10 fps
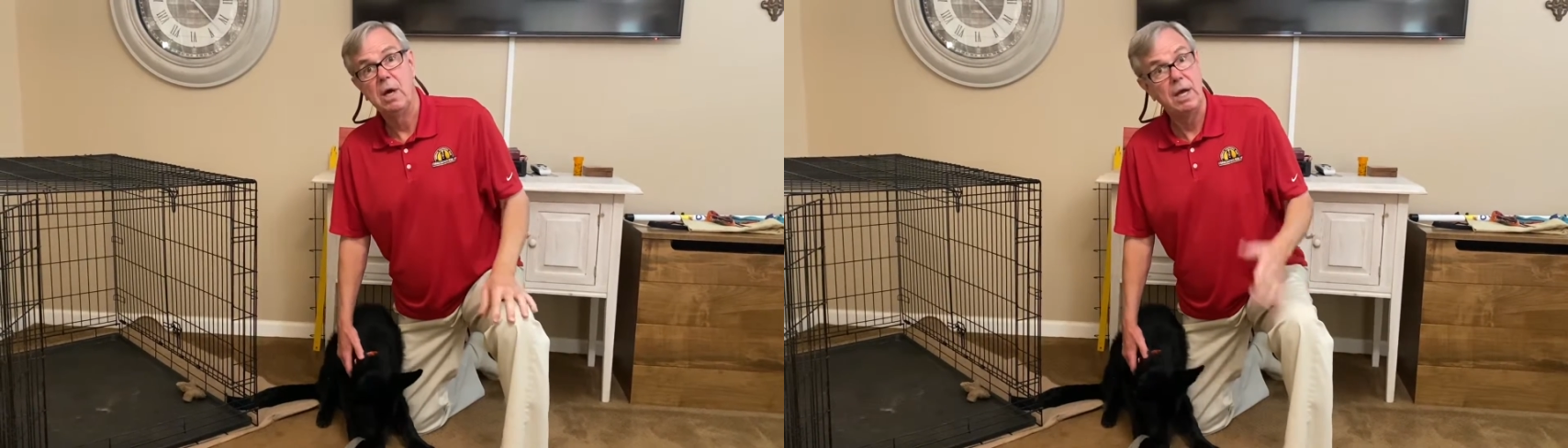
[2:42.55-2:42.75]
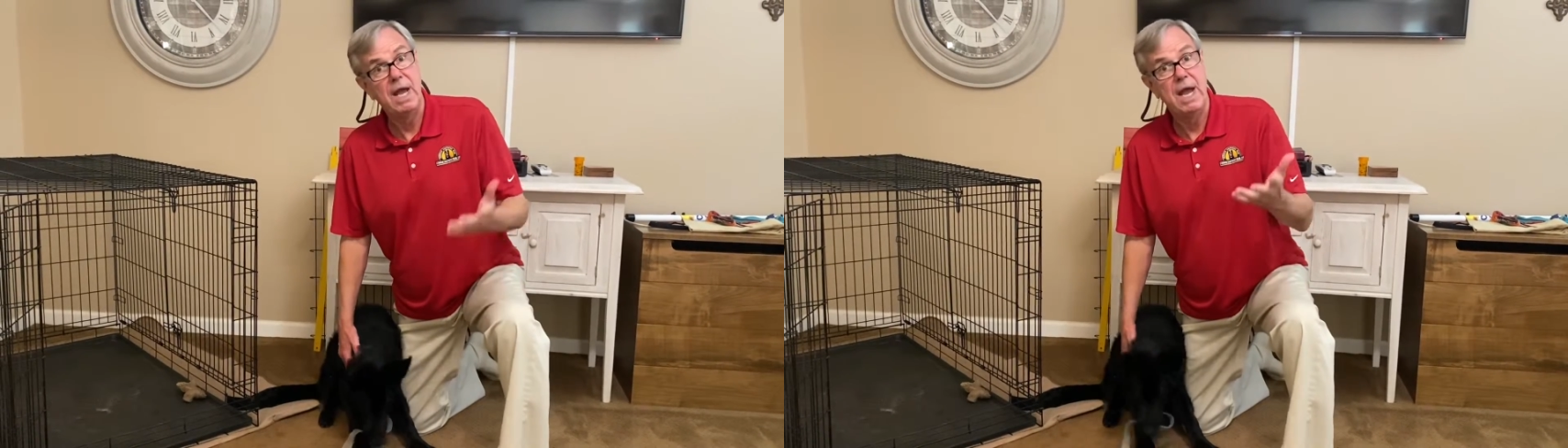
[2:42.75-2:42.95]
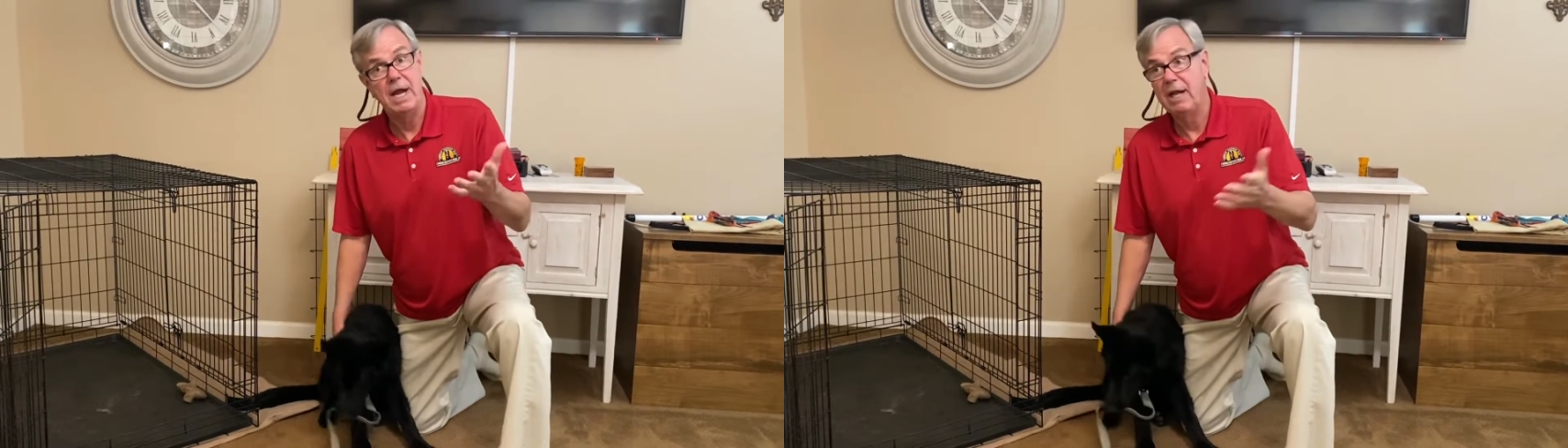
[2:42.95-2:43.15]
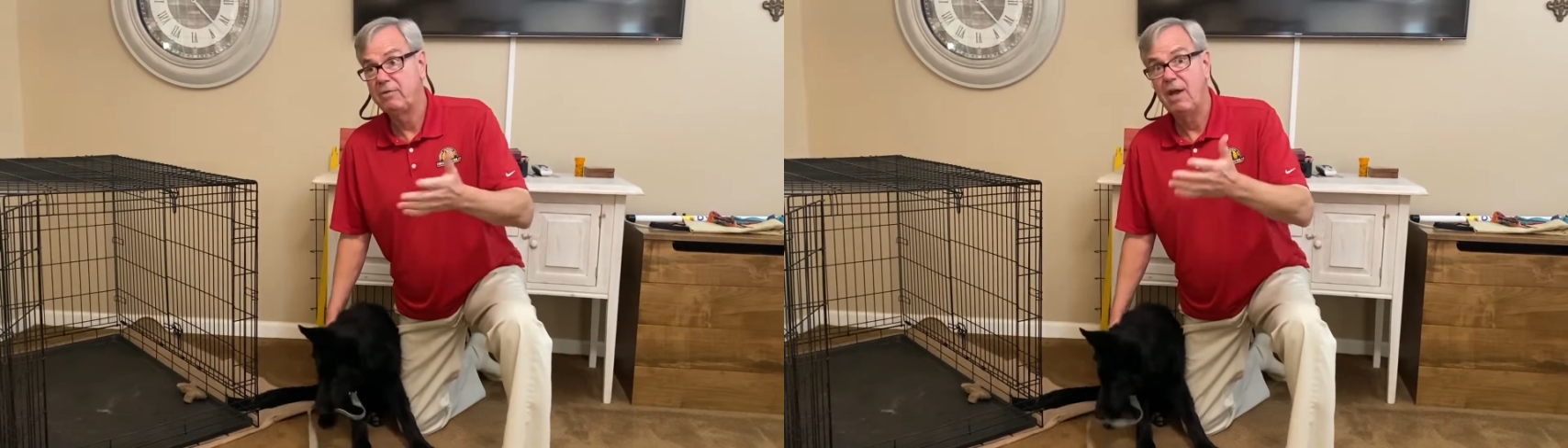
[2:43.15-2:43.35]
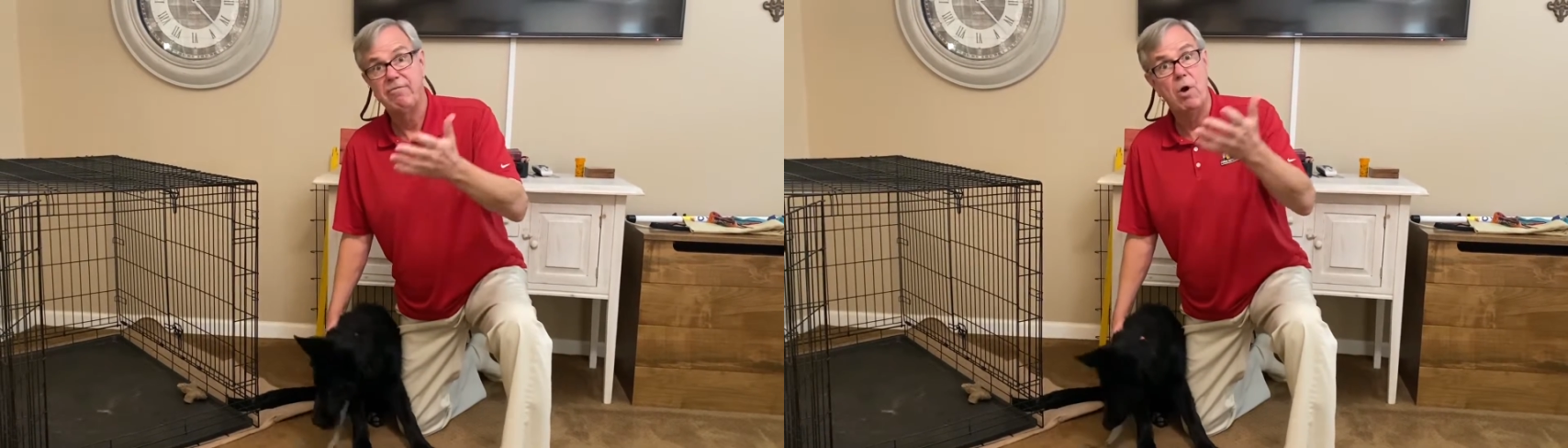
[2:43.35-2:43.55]
Again, I
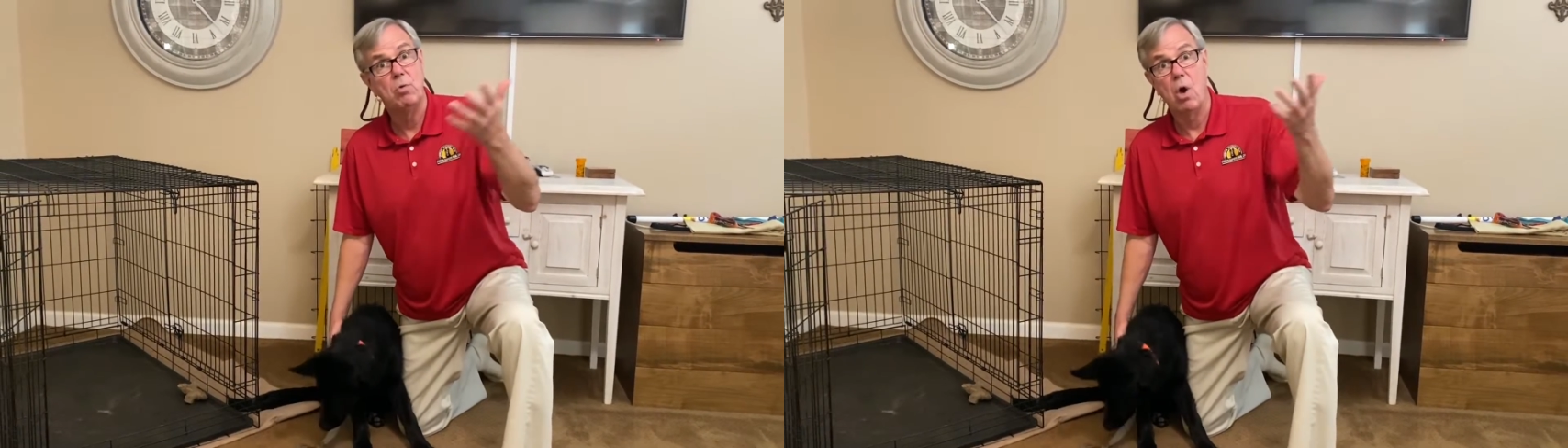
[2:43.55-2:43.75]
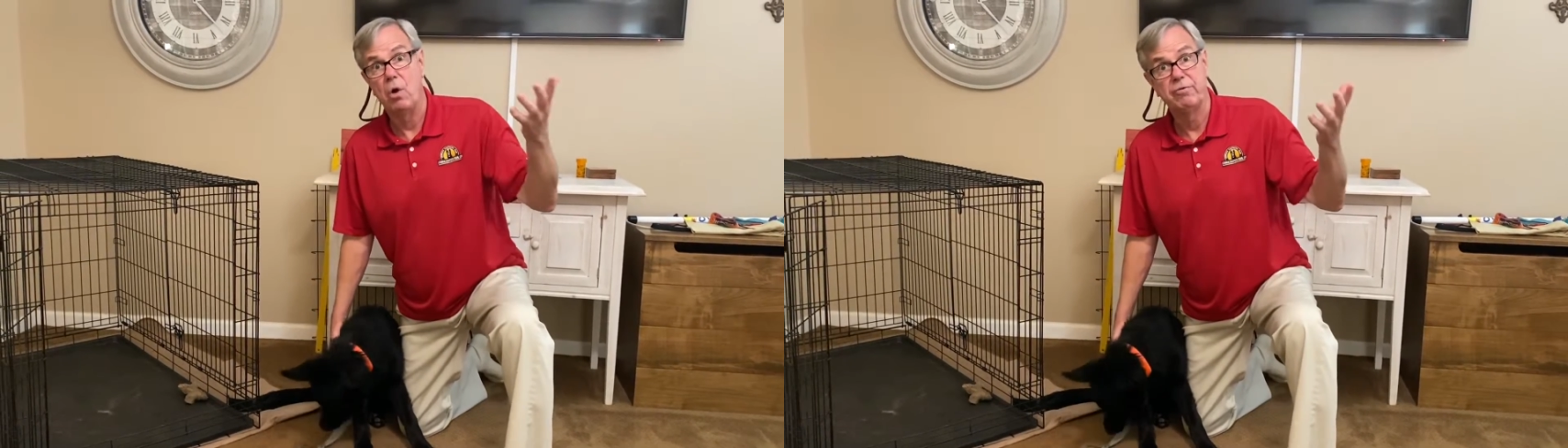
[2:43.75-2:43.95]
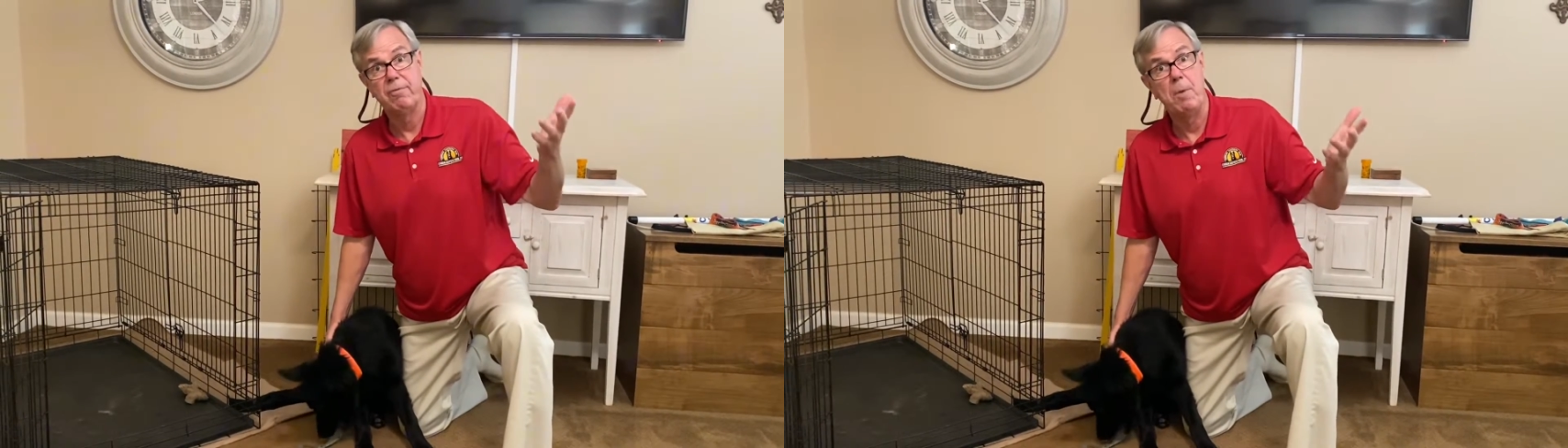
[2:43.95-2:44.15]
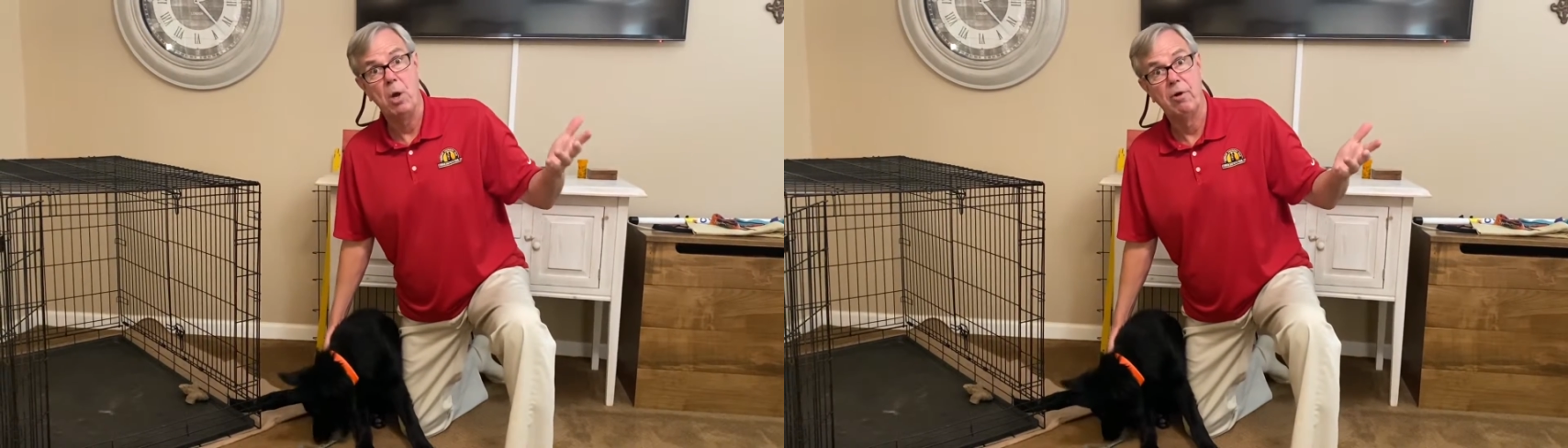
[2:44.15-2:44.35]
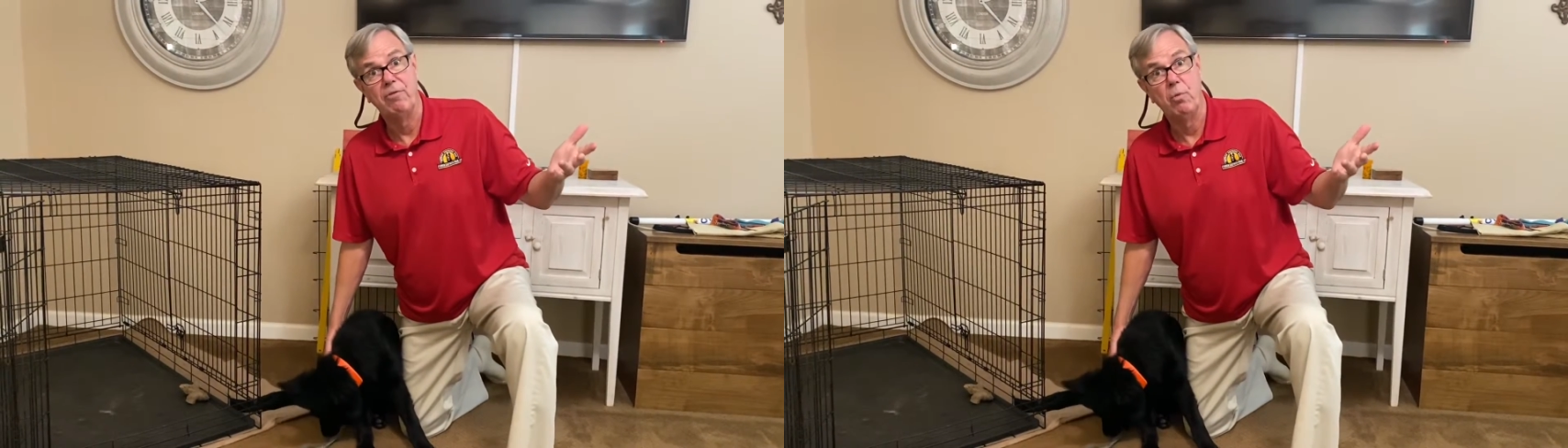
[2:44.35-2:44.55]
take phone calls from
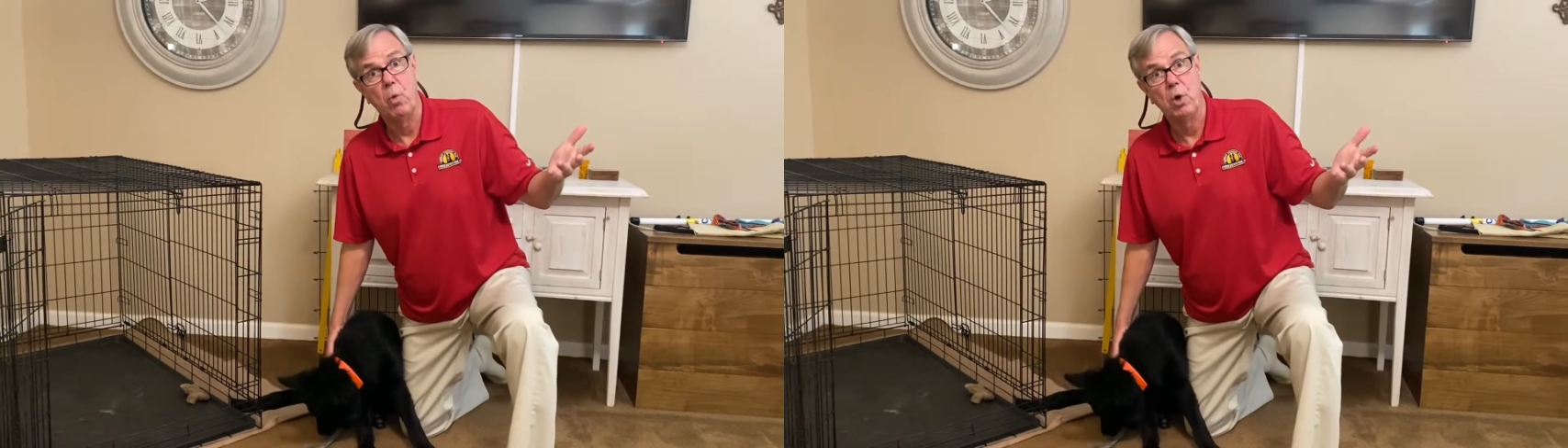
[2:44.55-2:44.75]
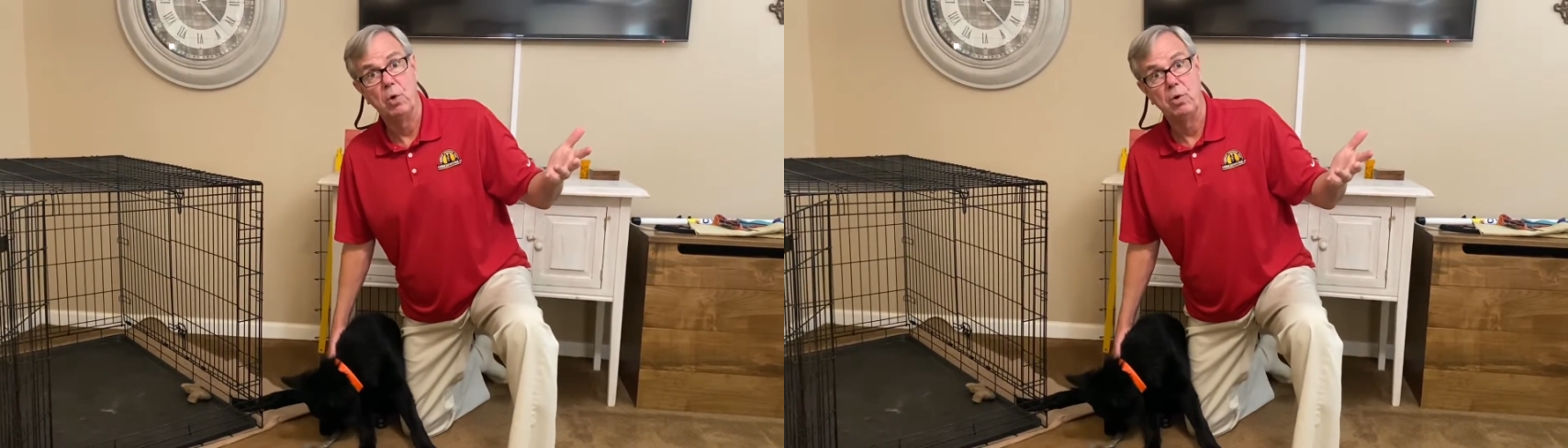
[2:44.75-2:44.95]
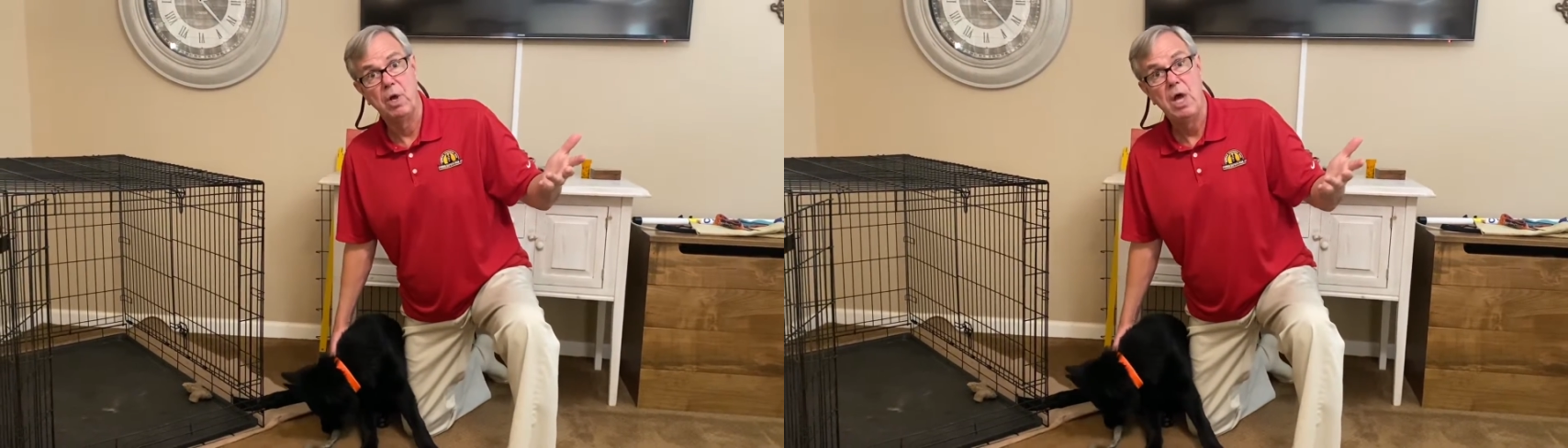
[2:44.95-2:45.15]
all over the world.